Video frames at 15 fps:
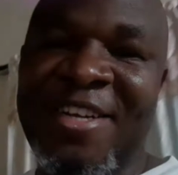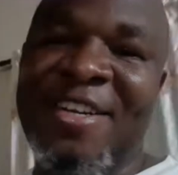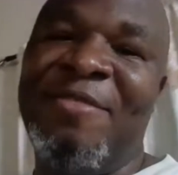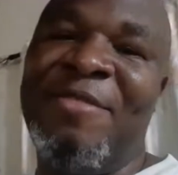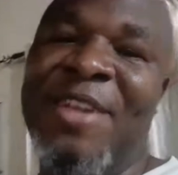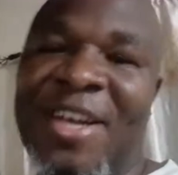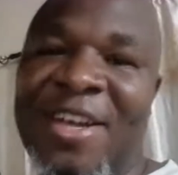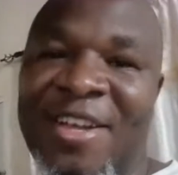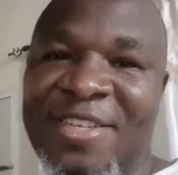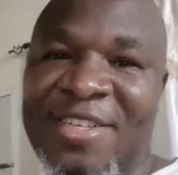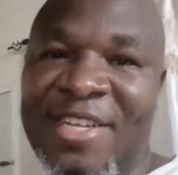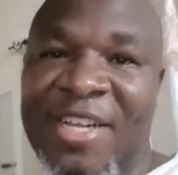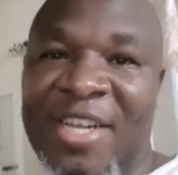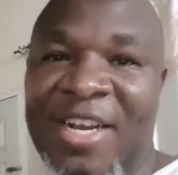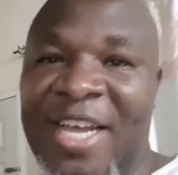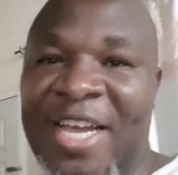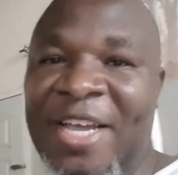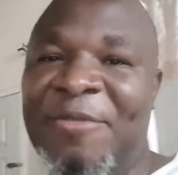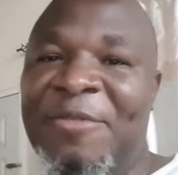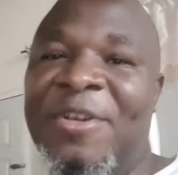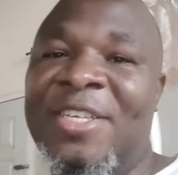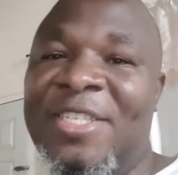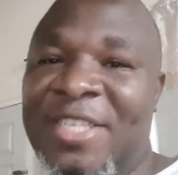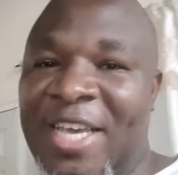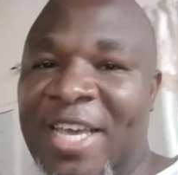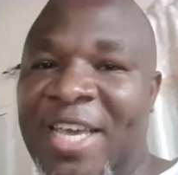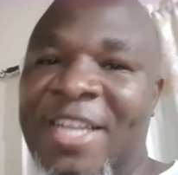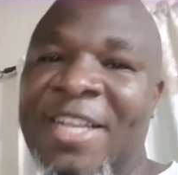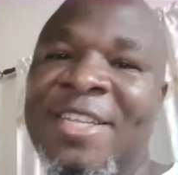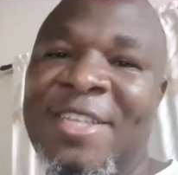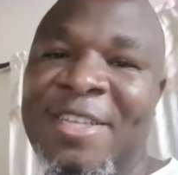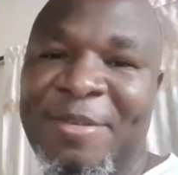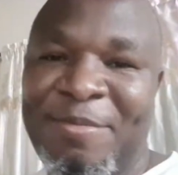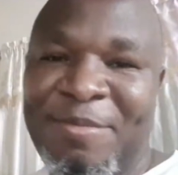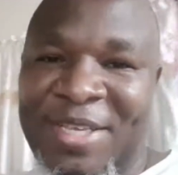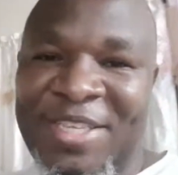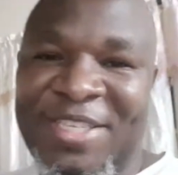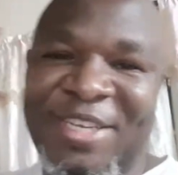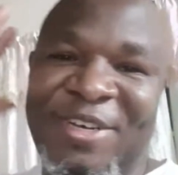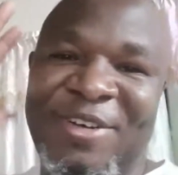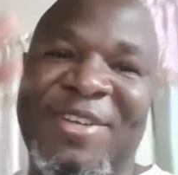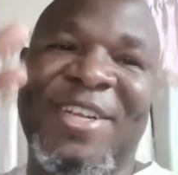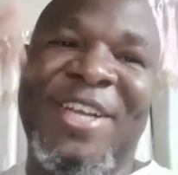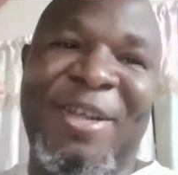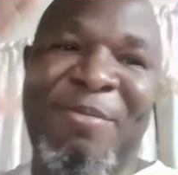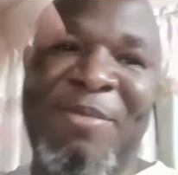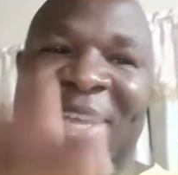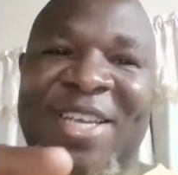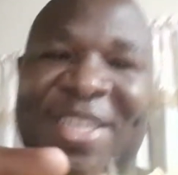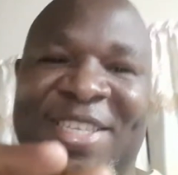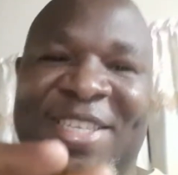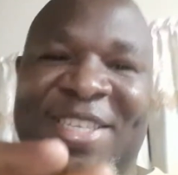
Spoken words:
vlog, until another live, we are saying peace out. God bless us.